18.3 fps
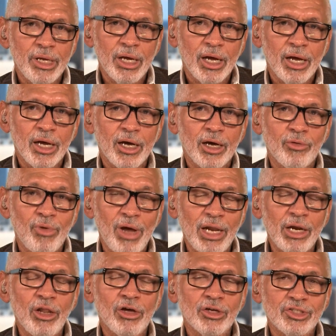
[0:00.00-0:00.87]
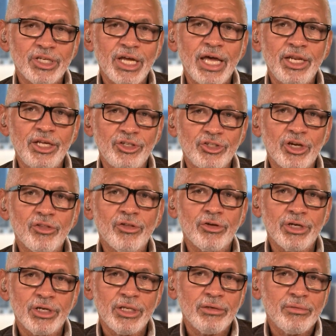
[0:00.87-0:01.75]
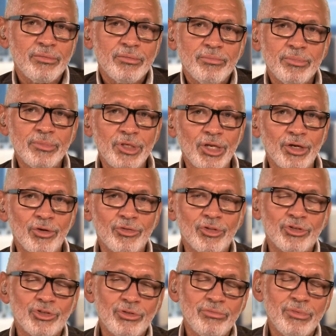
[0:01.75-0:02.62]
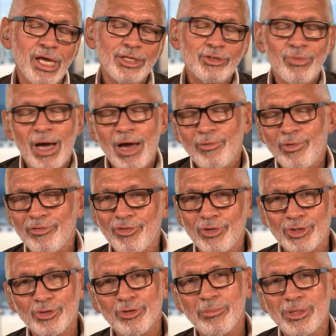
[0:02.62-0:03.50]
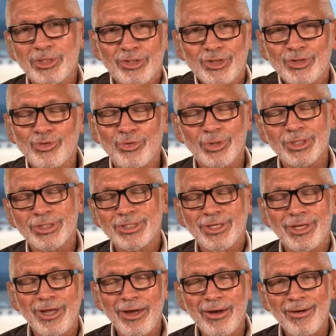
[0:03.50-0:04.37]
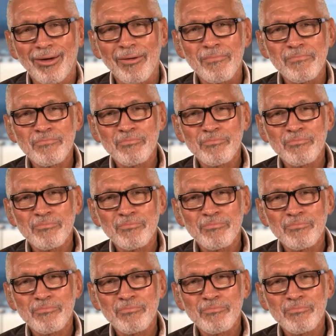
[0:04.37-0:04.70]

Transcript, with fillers: uh, right alongside each other, and you know the, that's why I refer to them as the tortoise and the hare.